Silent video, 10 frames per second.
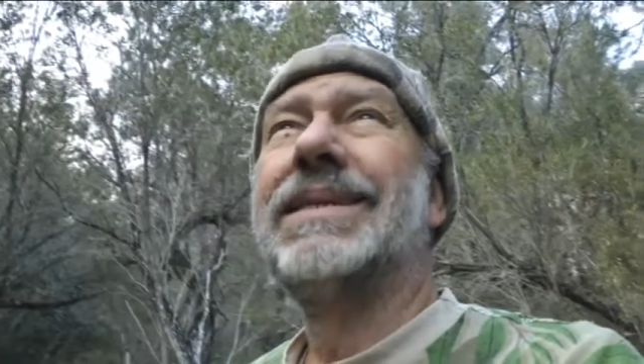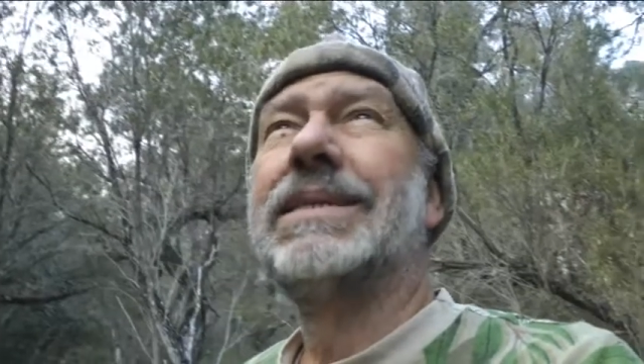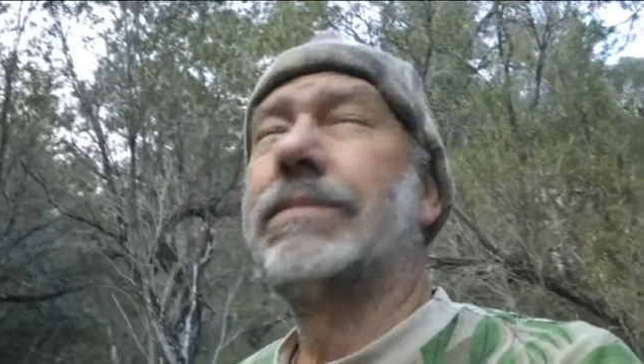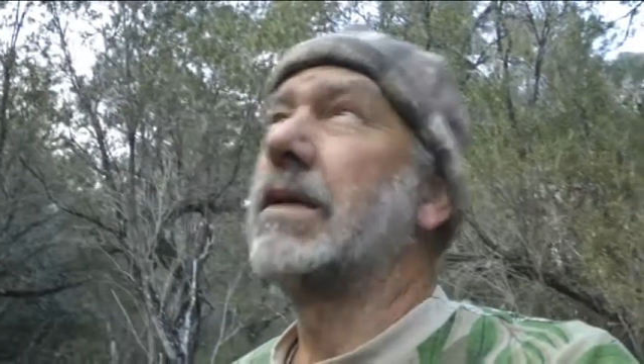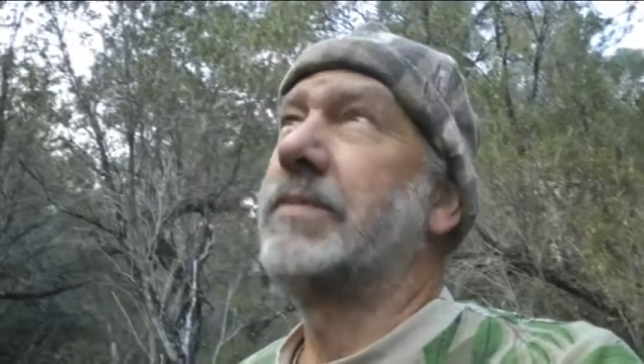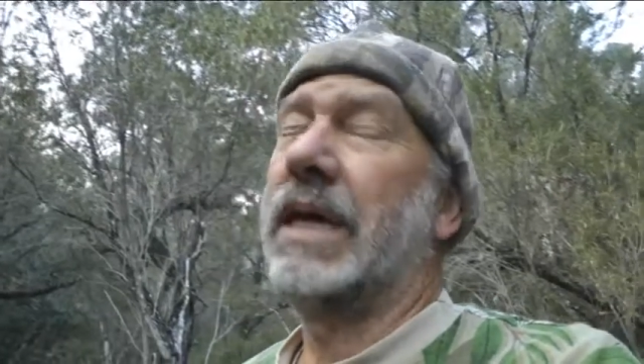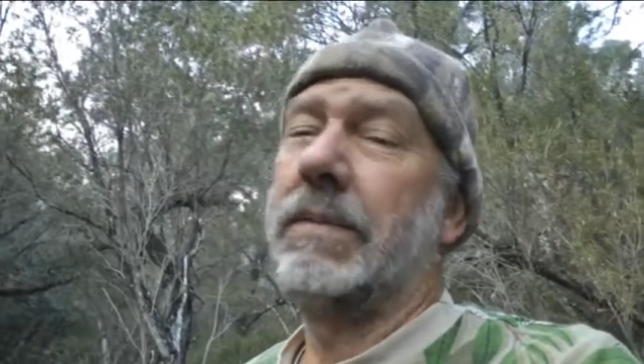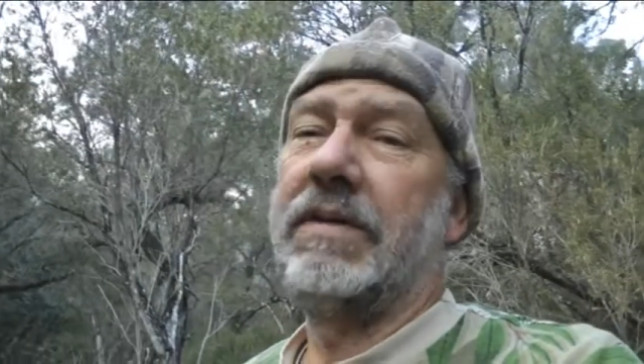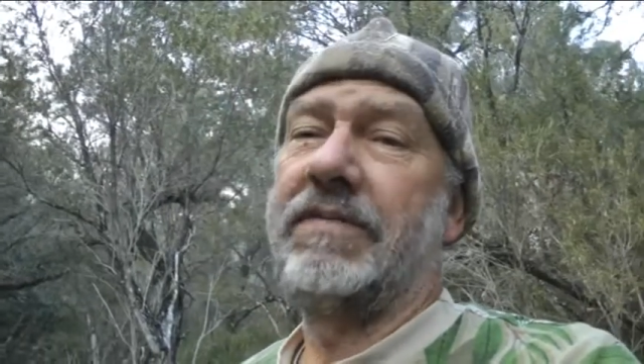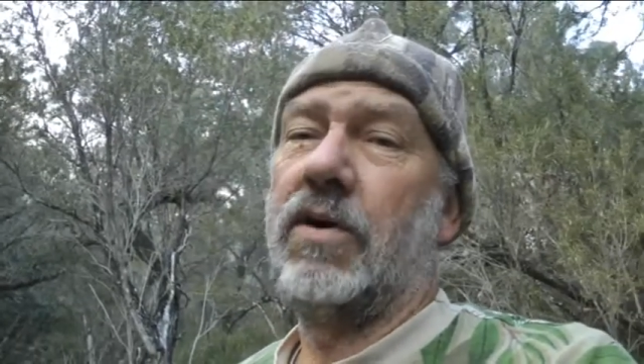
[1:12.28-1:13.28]
It's supposed to be
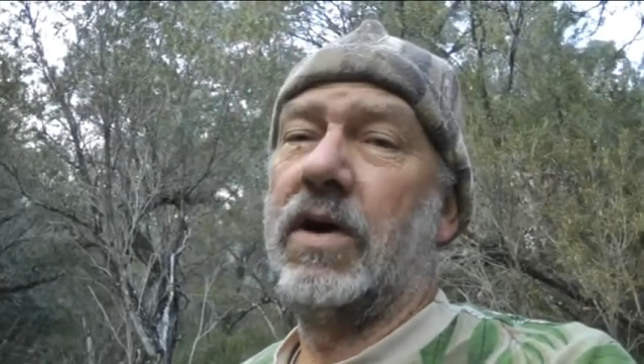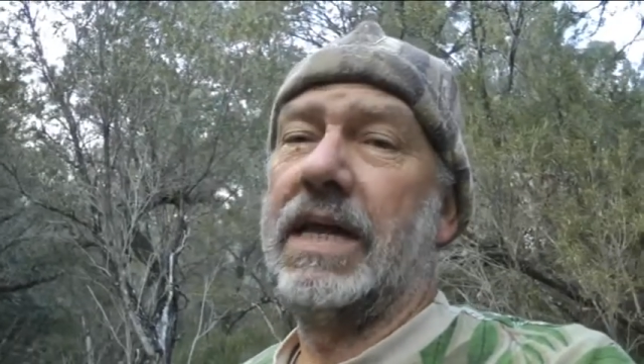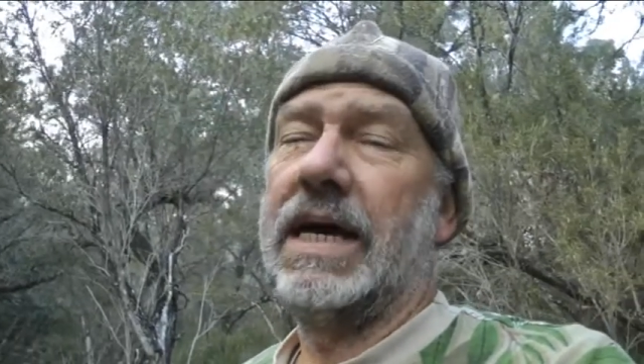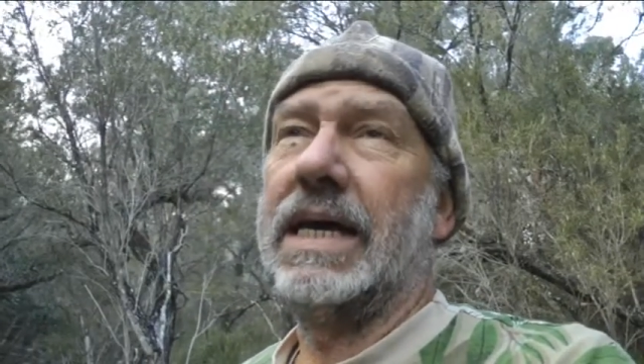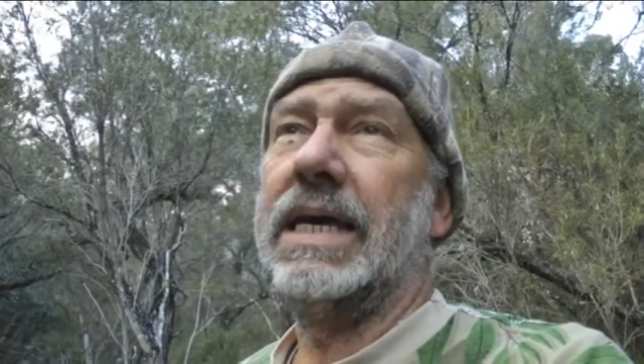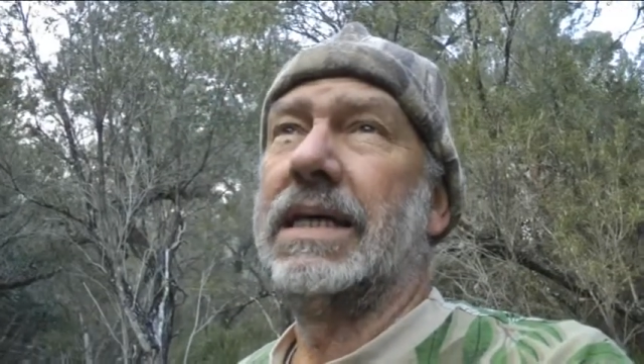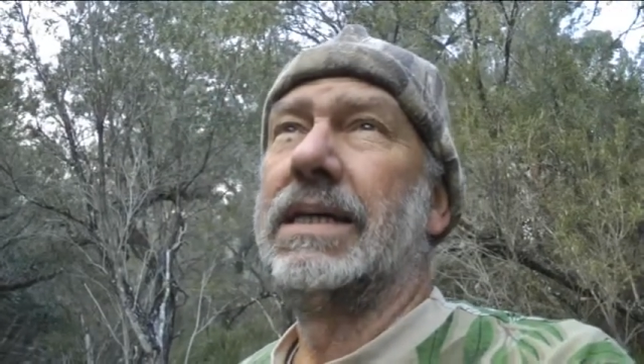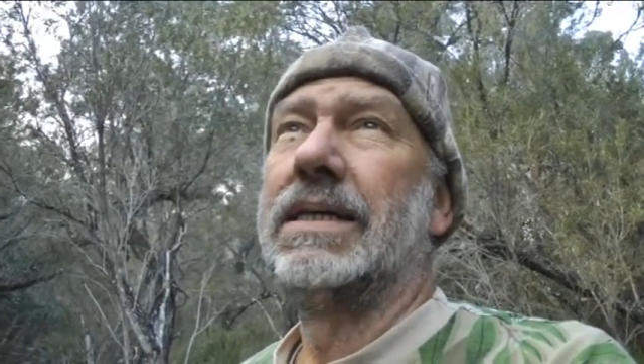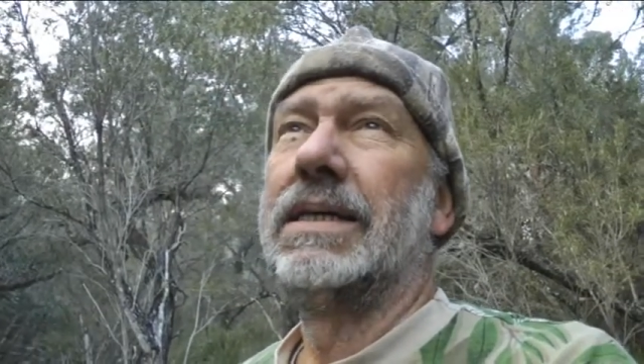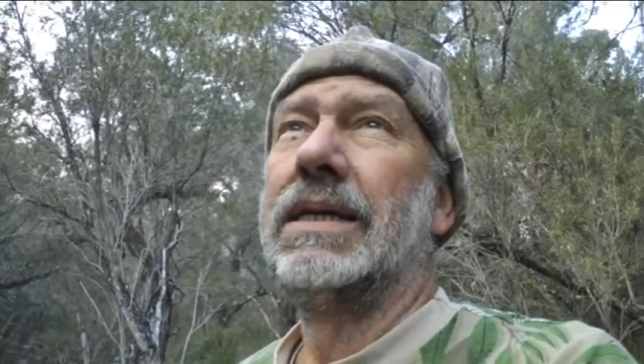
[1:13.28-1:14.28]
going to be a fine day,
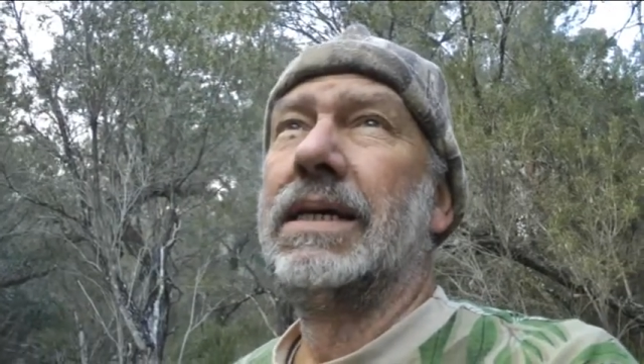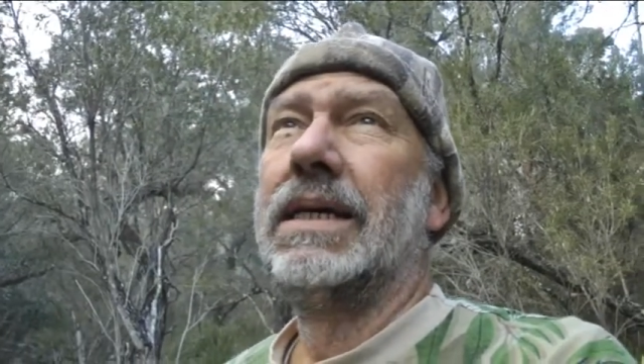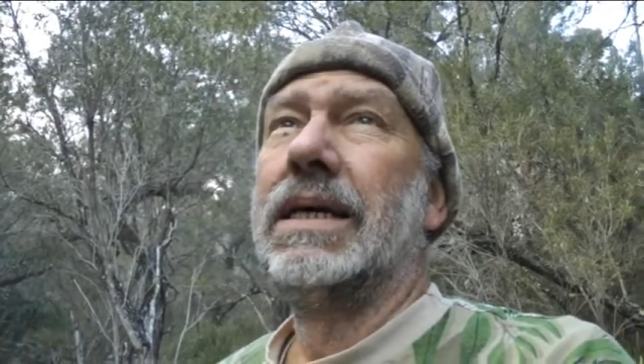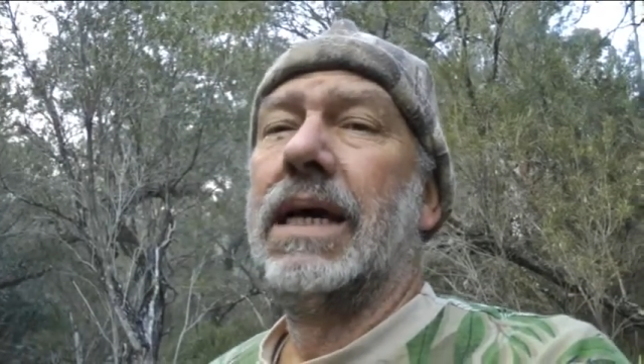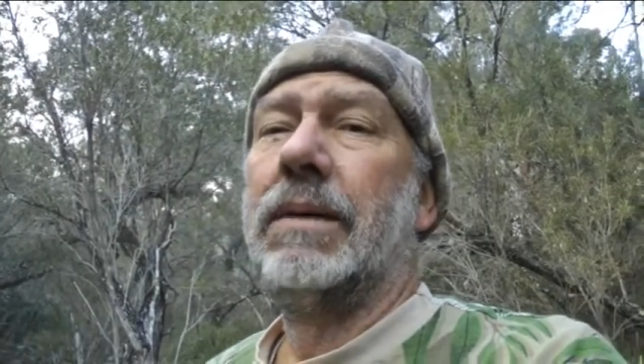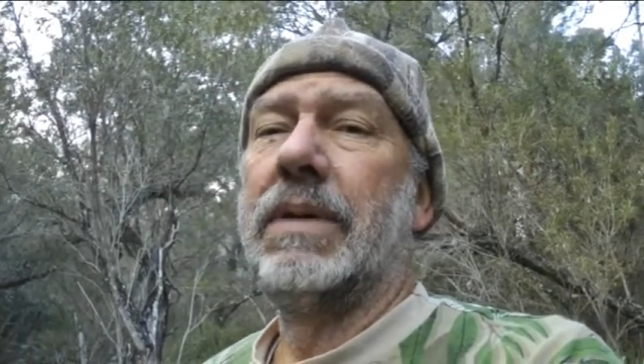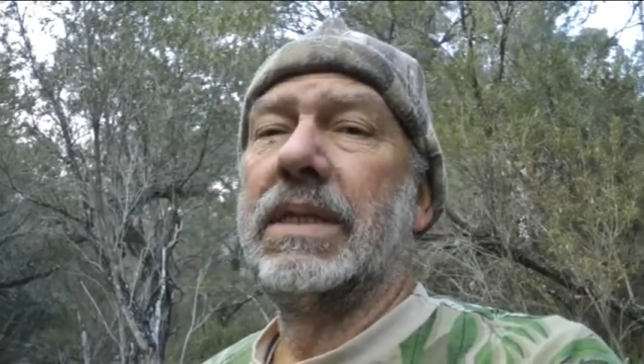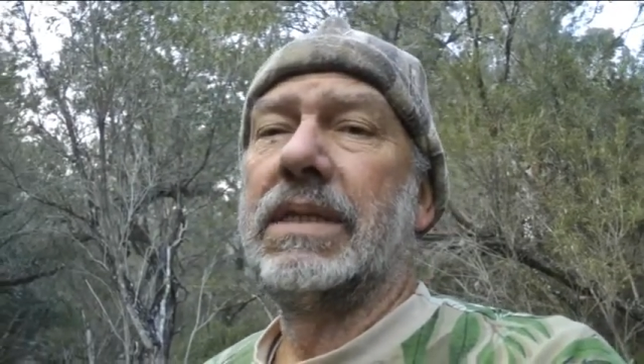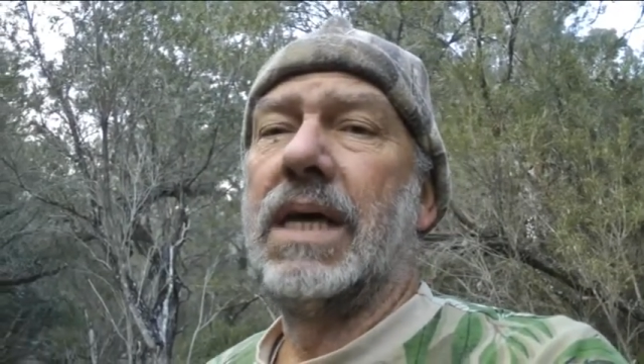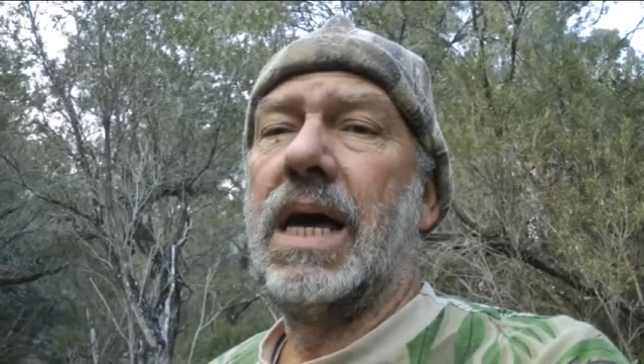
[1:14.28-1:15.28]

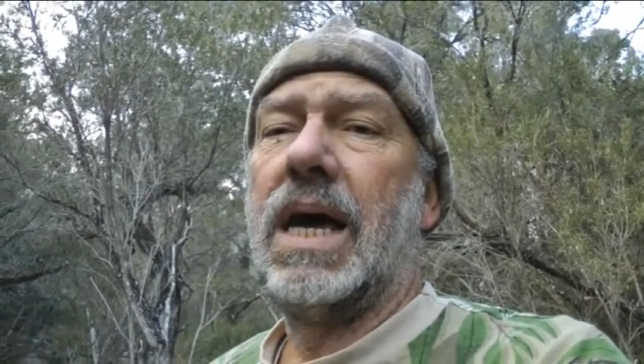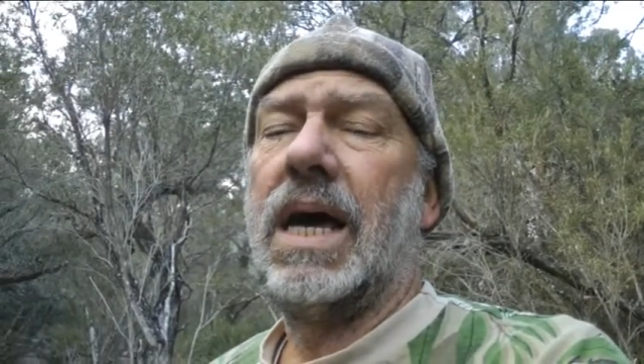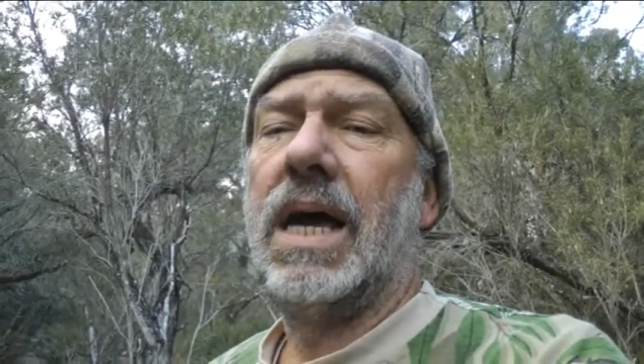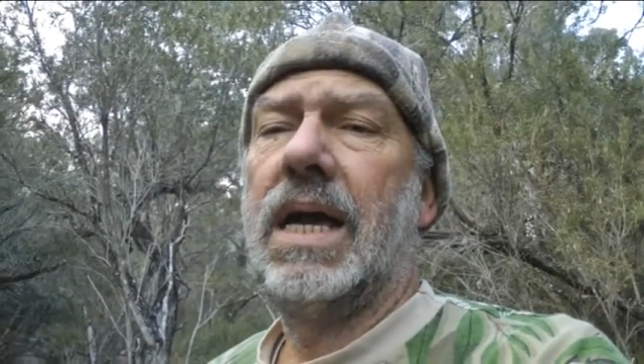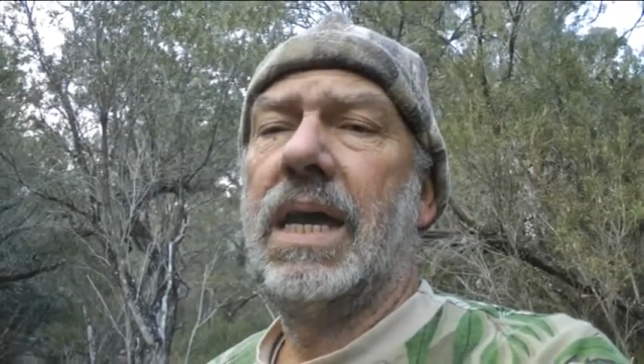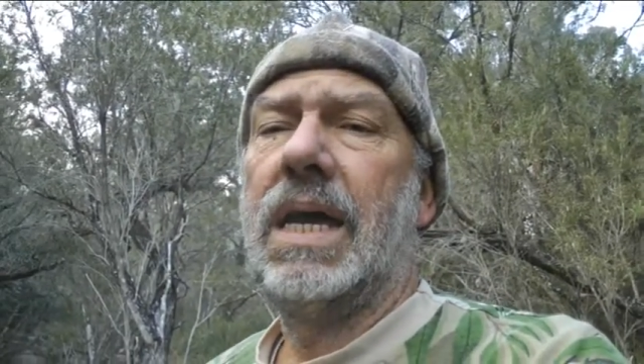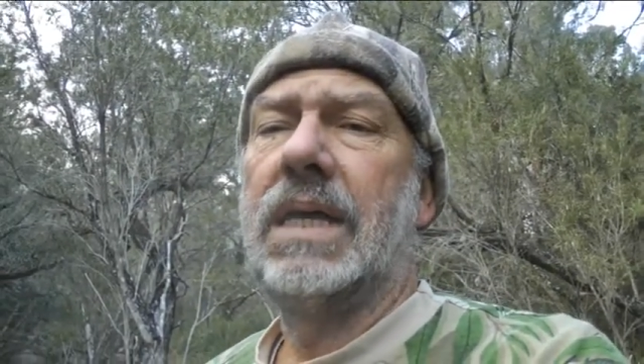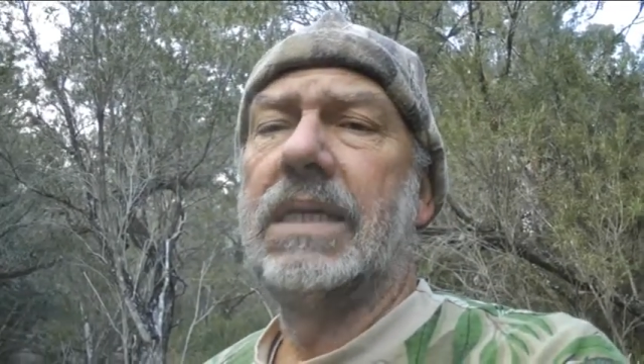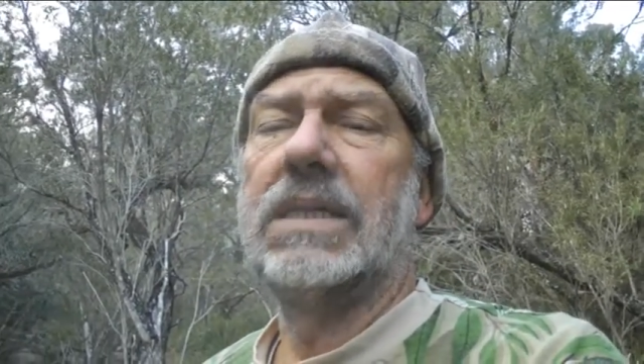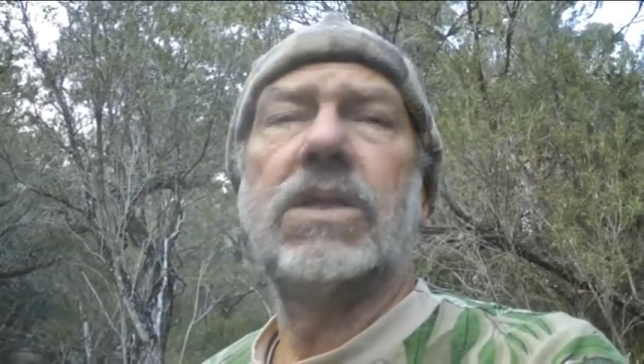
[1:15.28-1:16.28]
but
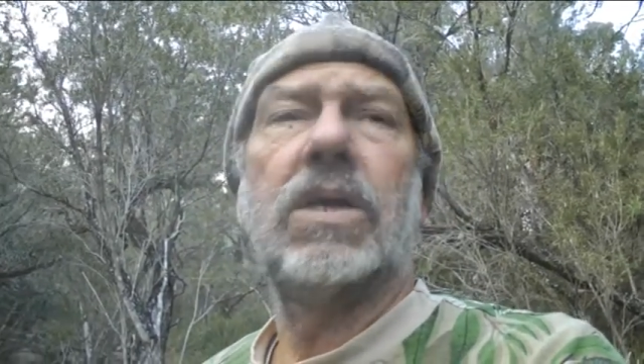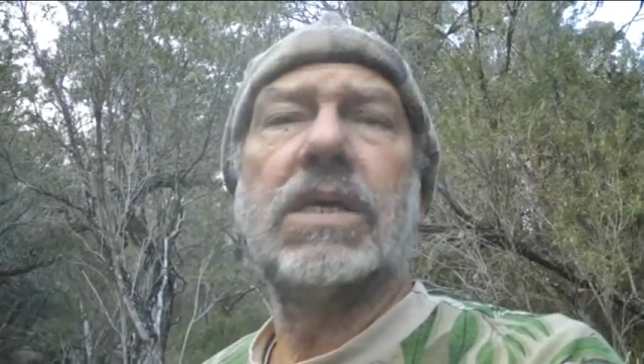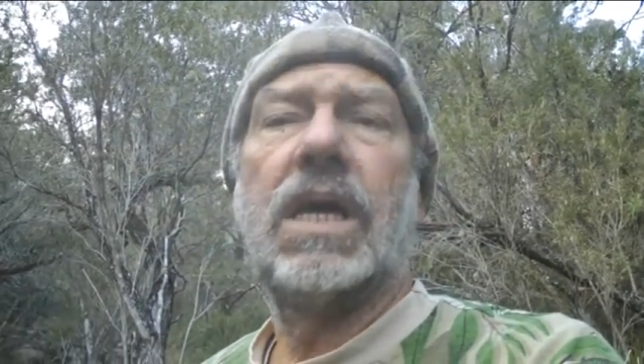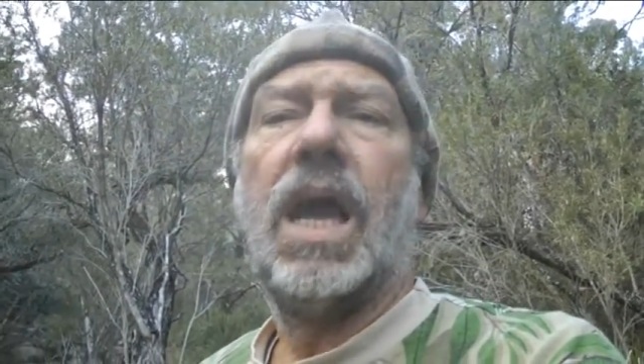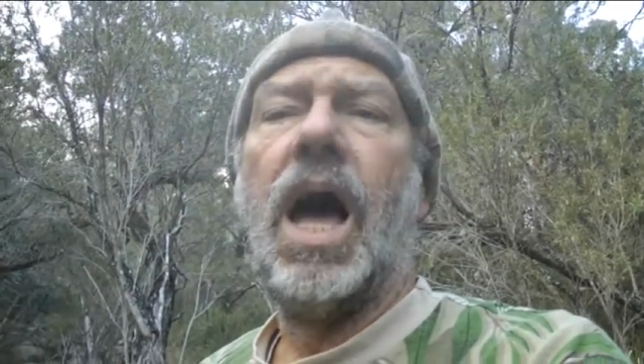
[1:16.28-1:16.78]
there's a lot of